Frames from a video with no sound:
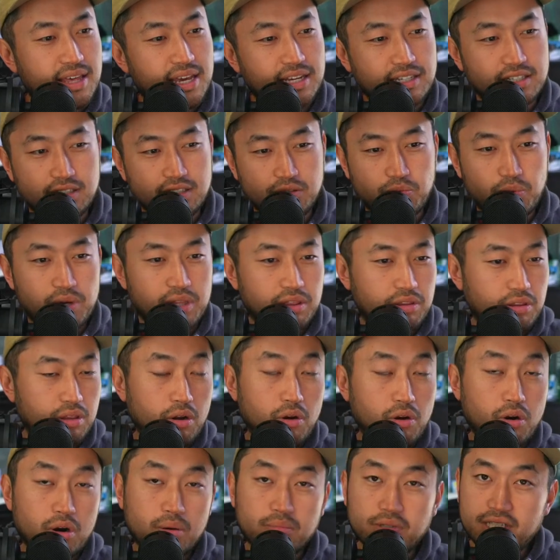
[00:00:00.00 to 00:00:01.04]
They just went through
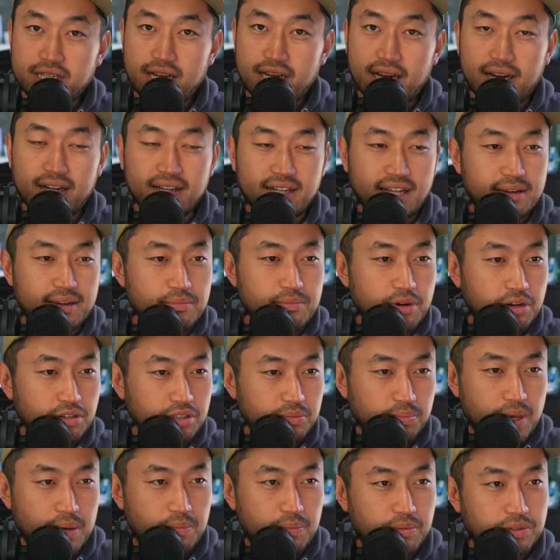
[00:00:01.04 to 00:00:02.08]
the normal channel like
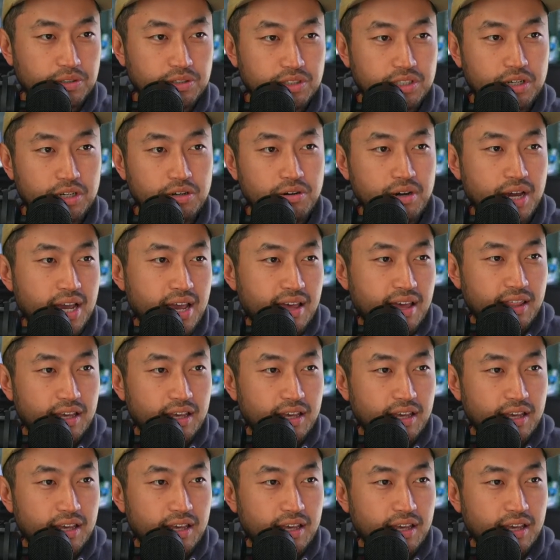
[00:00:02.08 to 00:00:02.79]
most people do.